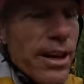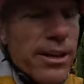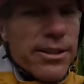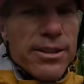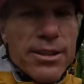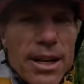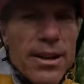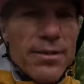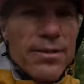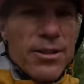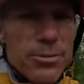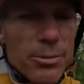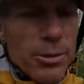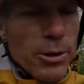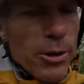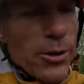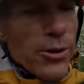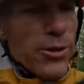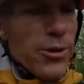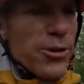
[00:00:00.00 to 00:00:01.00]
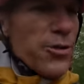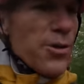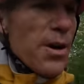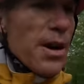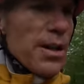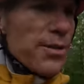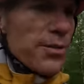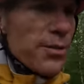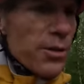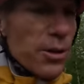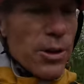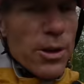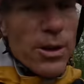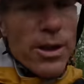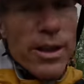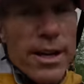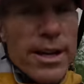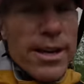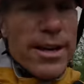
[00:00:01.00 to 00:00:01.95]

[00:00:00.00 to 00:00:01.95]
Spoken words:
uncomfortable, stressful